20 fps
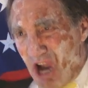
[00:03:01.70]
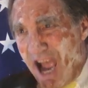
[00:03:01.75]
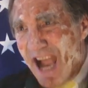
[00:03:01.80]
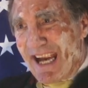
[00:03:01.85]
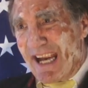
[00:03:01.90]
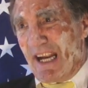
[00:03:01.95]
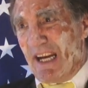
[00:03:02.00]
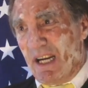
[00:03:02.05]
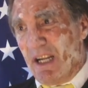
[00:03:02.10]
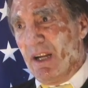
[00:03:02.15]

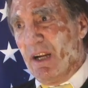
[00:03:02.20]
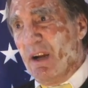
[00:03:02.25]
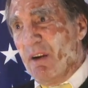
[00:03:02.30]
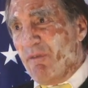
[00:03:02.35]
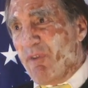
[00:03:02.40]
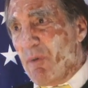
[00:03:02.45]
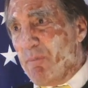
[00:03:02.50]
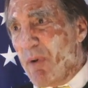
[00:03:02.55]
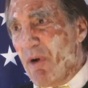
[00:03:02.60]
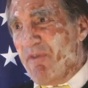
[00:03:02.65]
jacket
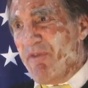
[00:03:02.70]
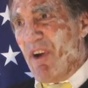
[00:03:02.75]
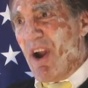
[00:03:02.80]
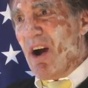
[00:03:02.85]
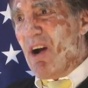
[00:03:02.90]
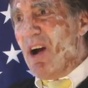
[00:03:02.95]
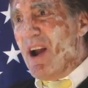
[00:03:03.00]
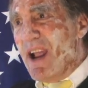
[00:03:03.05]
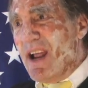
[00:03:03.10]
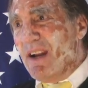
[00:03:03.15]
for
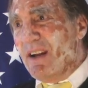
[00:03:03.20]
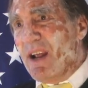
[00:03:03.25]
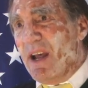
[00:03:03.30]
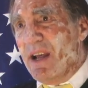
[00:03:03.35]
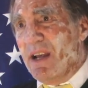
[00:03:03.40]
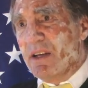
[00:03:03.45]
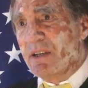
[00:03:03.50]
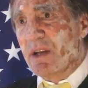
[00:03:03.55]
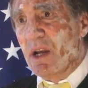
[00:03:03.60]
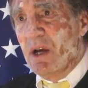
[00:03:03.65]
Bavarian
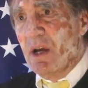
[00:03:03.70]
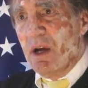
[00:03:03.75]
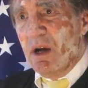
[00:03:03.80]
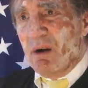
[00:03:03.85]
days.